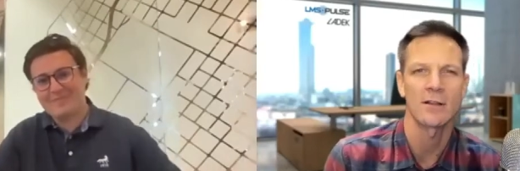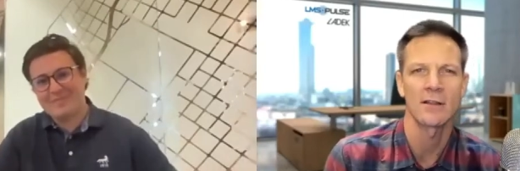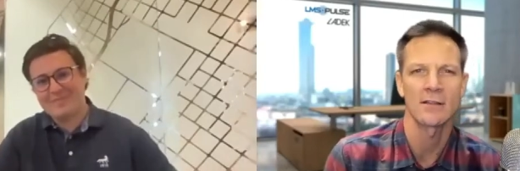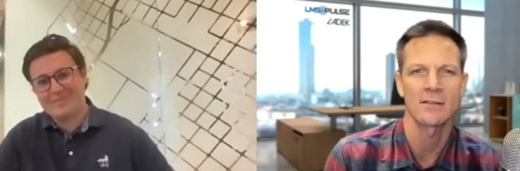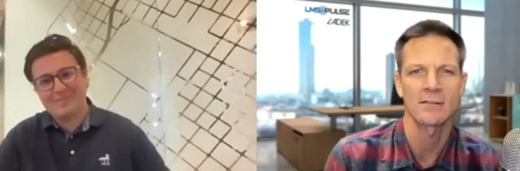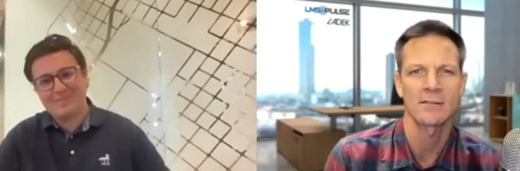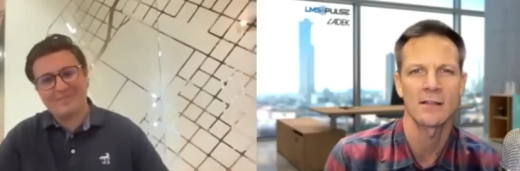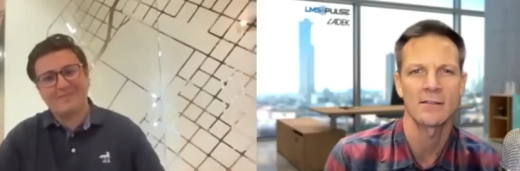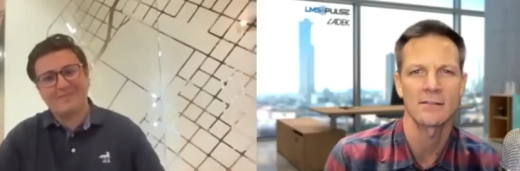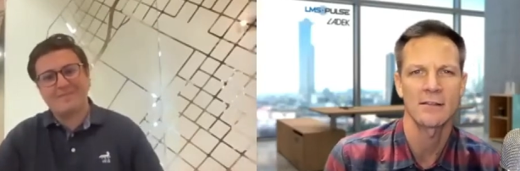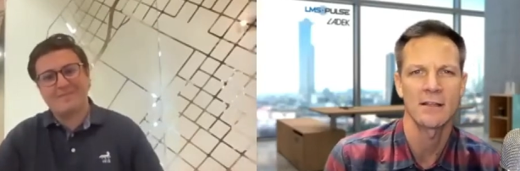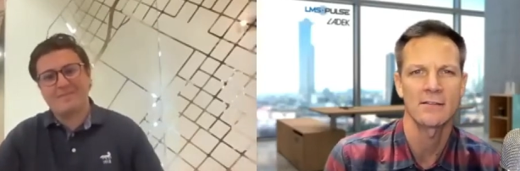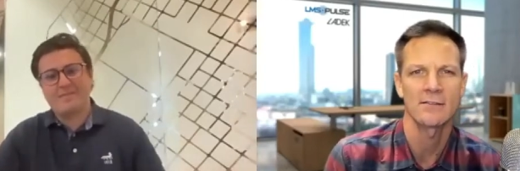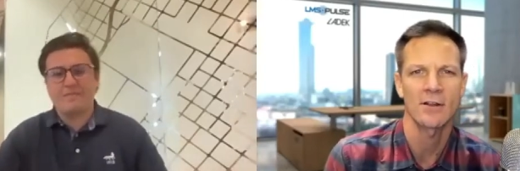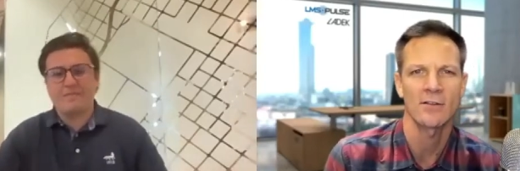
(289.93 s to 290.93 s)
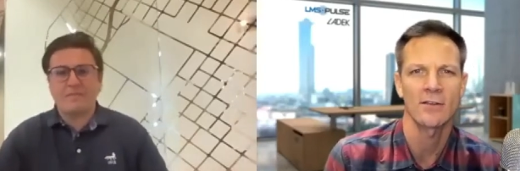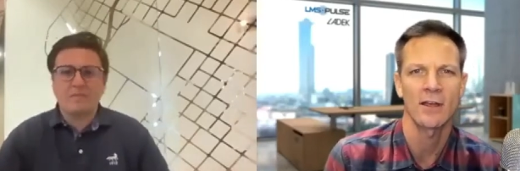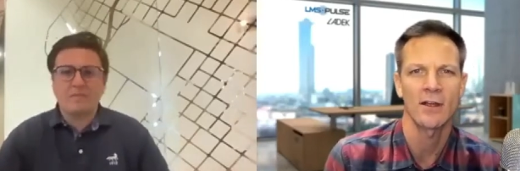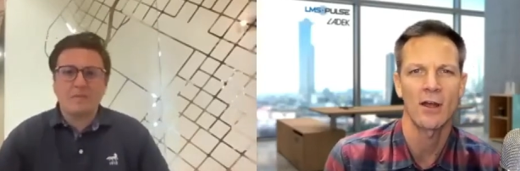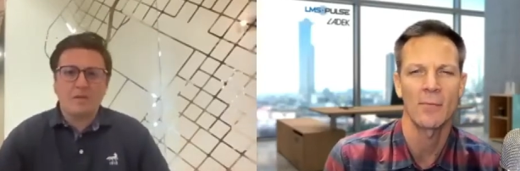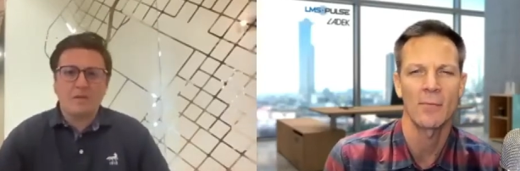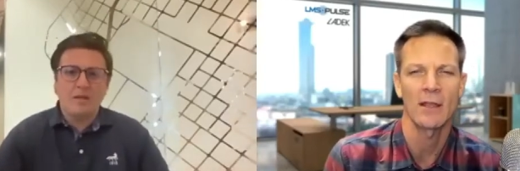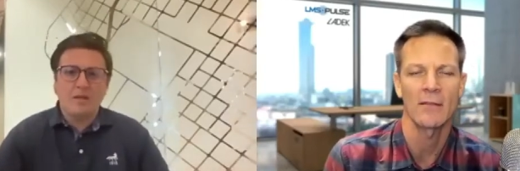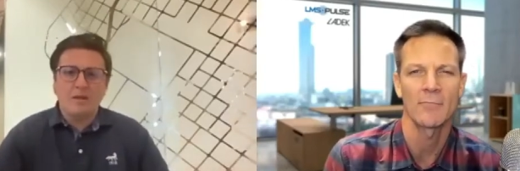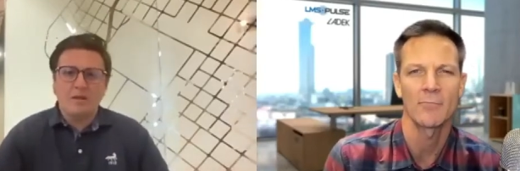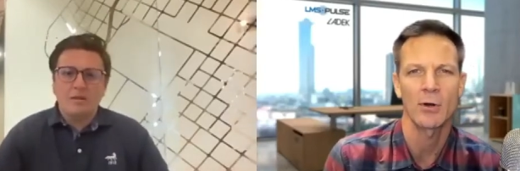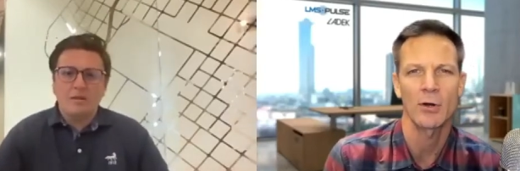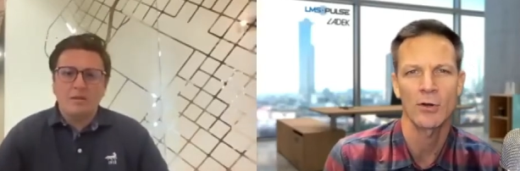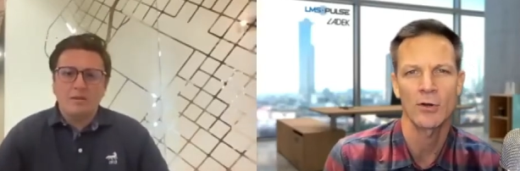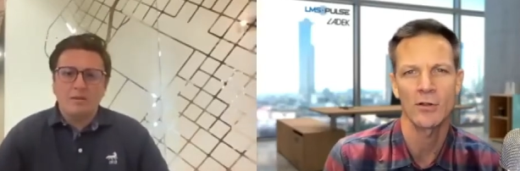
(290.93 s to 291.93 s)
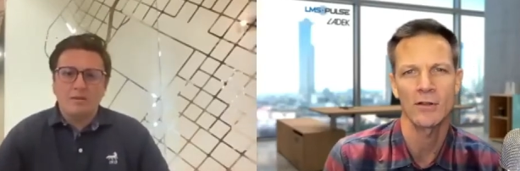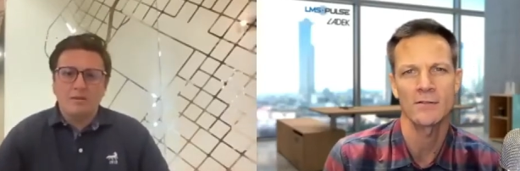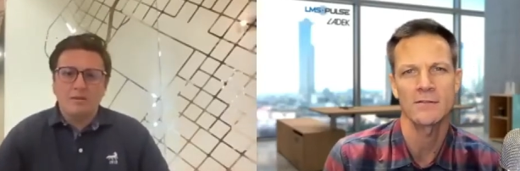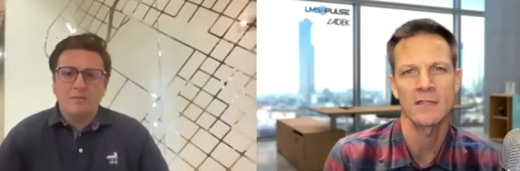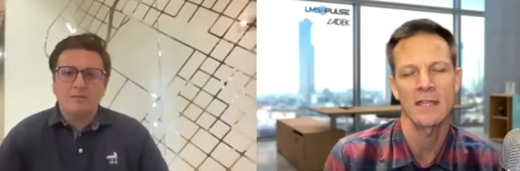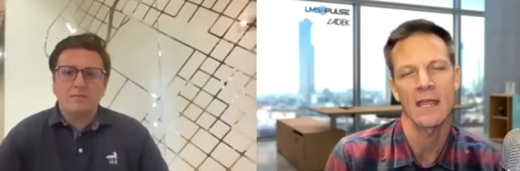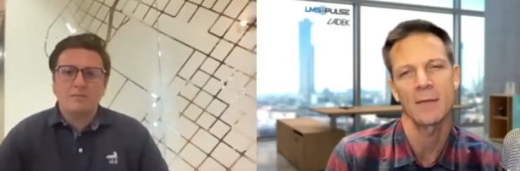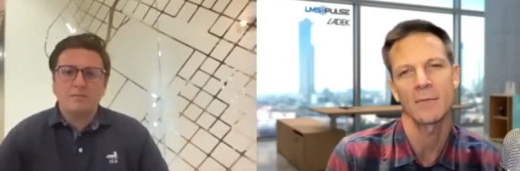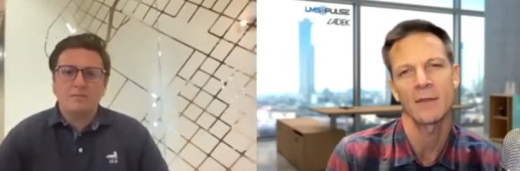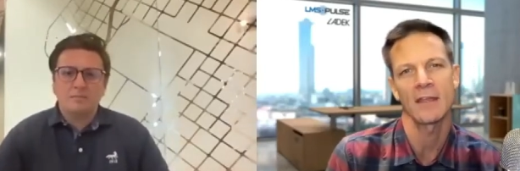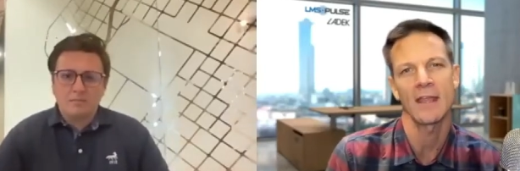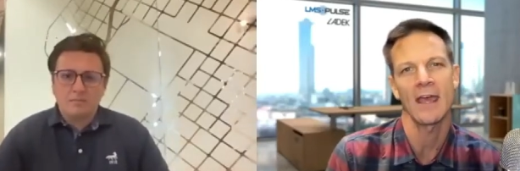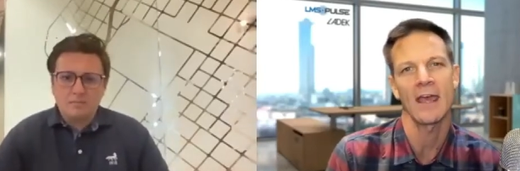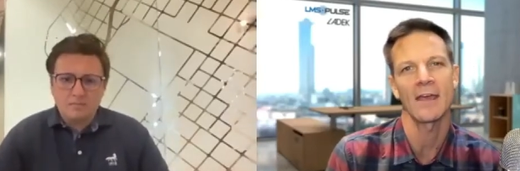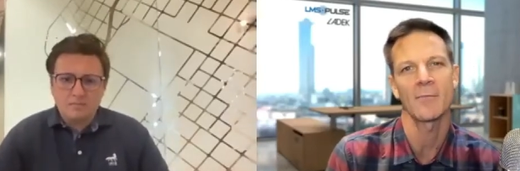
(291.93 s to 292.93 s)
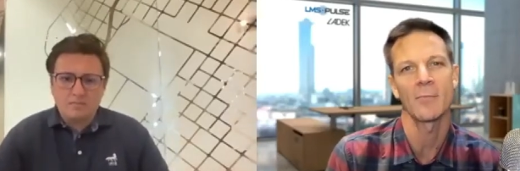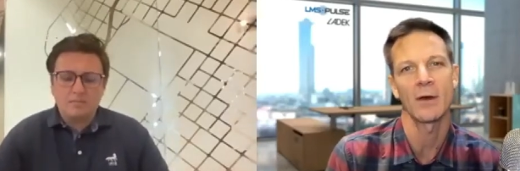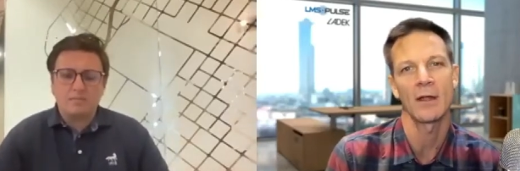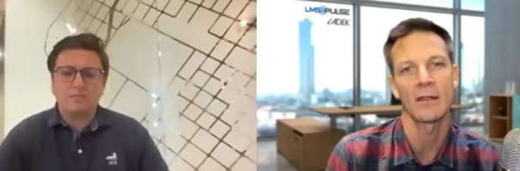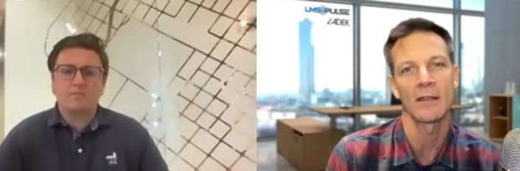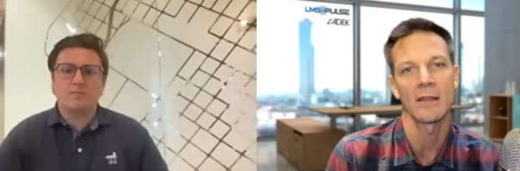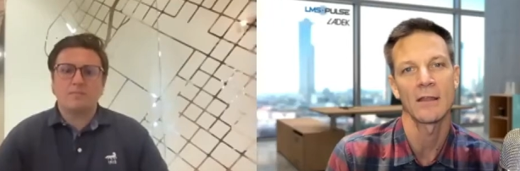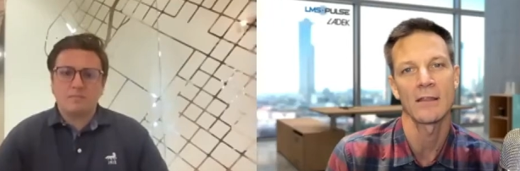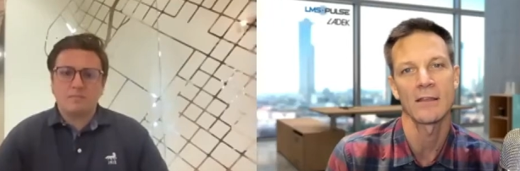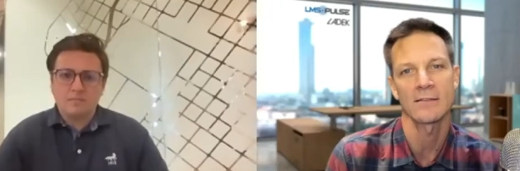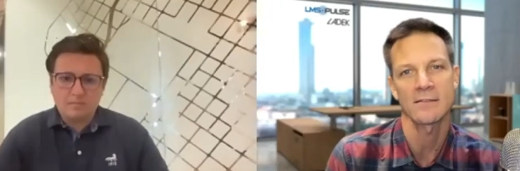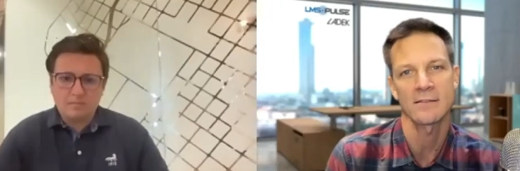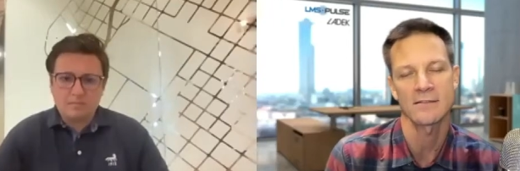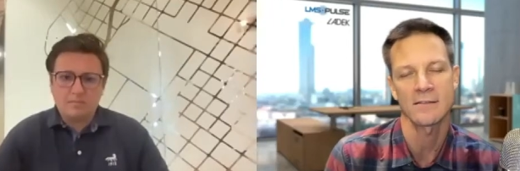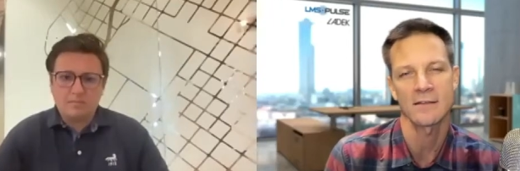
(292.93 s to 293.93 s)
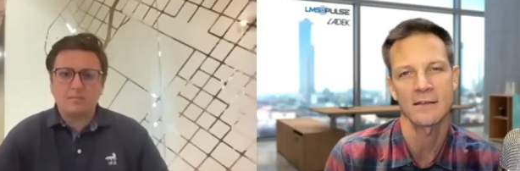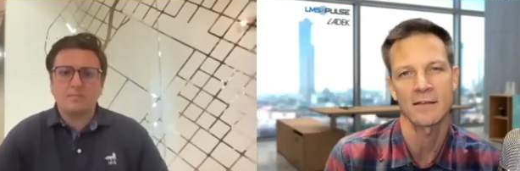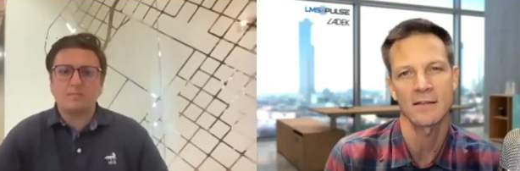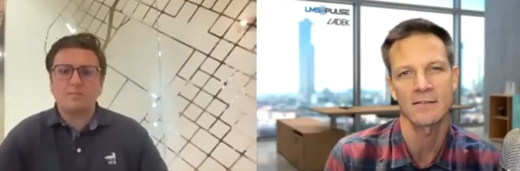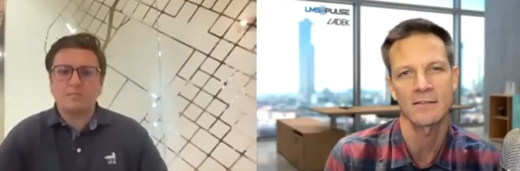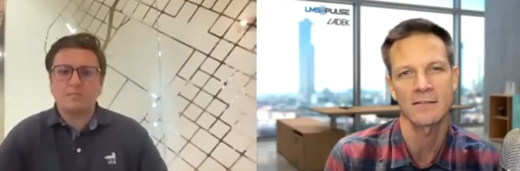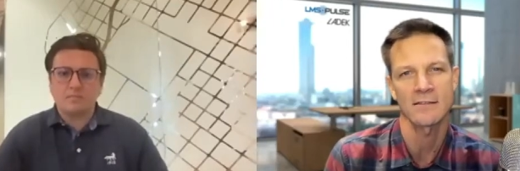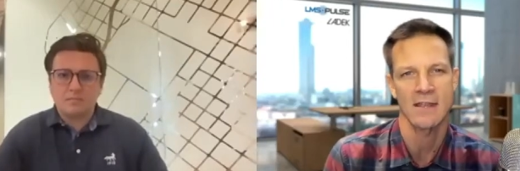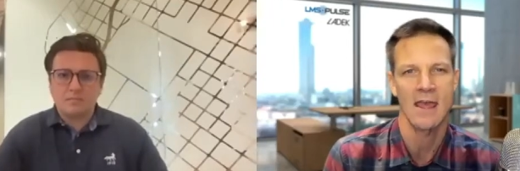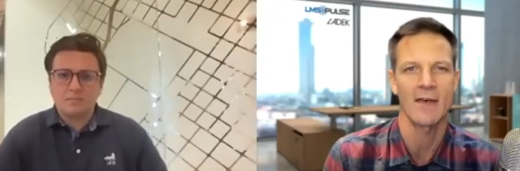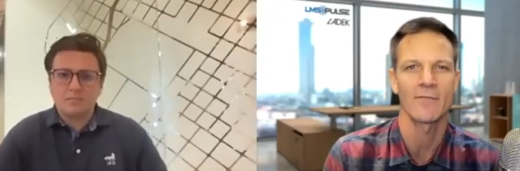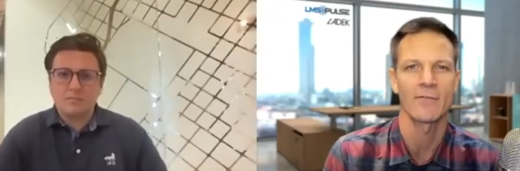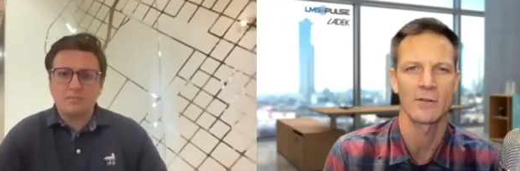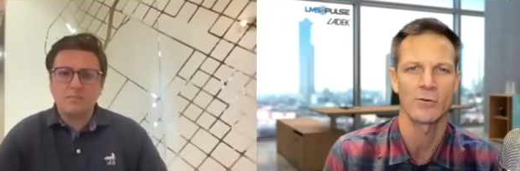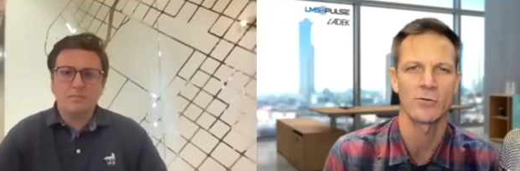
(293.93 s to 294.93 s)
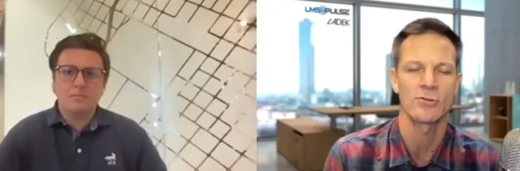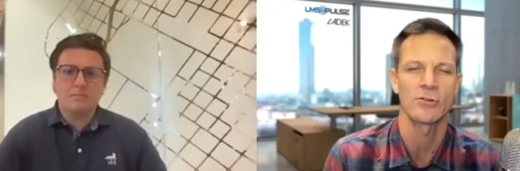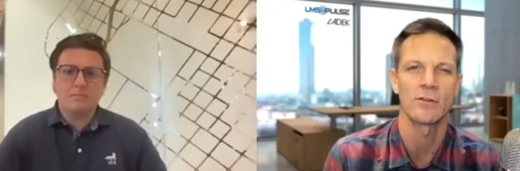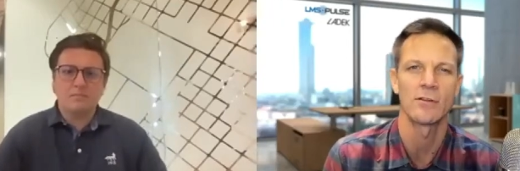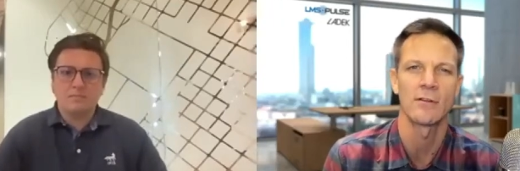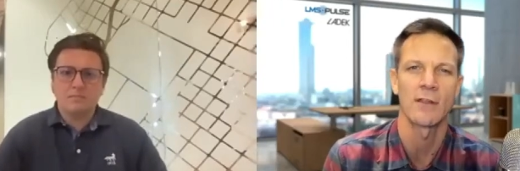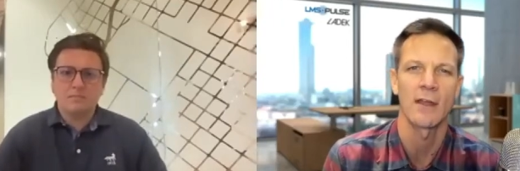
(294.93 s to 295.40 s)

Speaker 1: Let's let's let's start there. I mean, Pearl is the name today, but this is a this is an evolution.